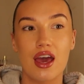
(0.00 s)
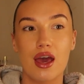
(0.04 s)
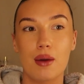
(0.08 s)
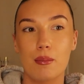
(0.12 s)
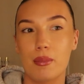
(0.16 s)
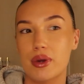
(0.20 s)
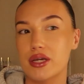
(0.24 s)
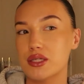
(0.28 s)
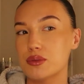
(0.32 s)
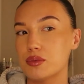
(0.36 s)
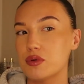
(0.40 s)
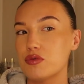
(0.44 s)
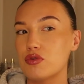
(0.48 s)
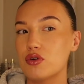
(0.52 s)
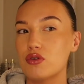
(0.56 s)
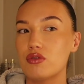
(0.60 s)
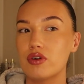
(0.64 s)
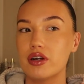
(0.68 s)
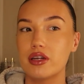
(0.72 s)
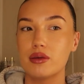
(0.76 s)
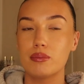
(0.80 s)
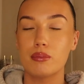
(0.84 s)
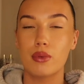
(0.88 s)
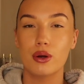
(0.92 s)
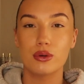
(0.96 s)
It makes me feel
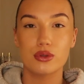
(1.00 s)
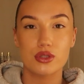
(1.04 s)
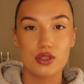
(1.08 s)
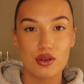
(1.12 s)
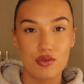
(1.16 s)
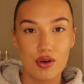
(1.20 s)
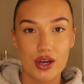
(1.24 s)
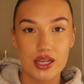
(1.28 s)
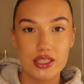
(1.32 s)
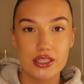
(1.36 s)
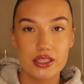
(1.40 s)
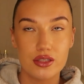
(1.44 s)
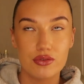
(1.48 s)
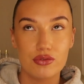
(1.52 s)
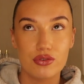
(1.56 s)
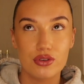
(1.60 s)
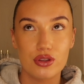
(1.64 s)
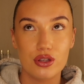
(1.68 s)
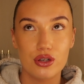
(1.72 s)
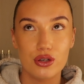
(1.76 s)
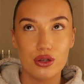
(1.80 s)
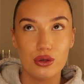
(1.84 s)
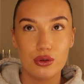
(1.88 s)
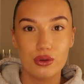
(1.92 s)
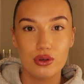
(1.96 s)
really motivated for
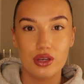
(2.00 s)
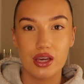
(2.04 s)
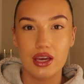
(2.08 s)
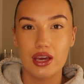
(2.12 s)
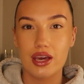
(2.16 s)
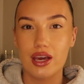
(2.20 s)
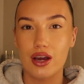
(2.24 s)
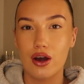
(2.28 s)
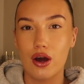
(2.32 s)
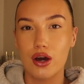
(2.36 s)
the new year.